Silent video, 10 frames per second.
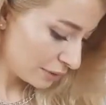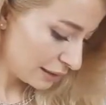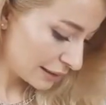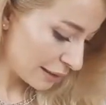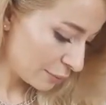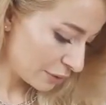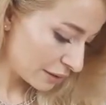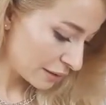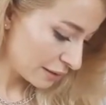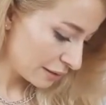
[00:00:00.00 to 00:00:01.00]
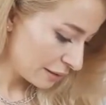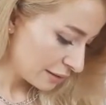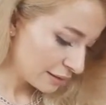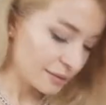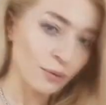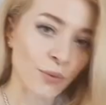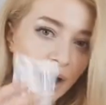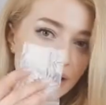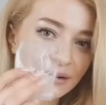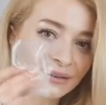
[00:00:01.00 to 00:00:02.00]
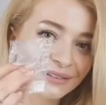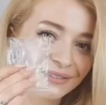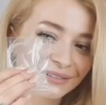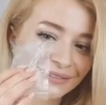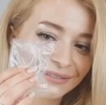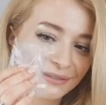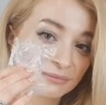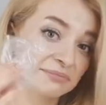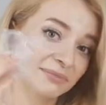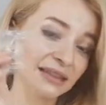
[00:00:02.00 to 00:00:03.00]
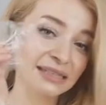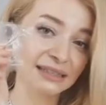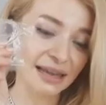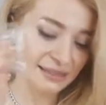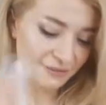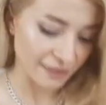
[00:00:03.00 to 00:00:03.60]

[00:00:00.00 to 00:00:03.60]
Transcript: it came with a wire. That's a nice